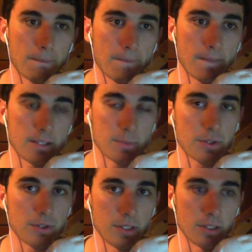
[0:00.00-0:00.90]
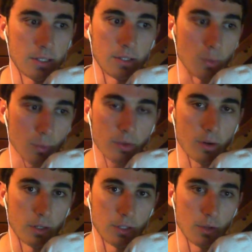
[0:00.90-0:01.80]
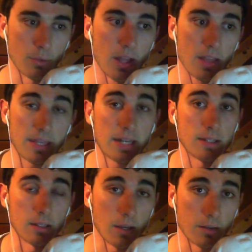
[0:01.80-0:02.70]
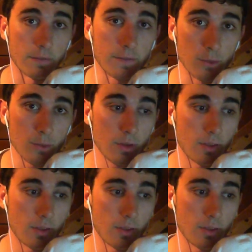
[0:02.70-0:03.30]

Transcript: especially in Northgard, you know, that is a lot of food,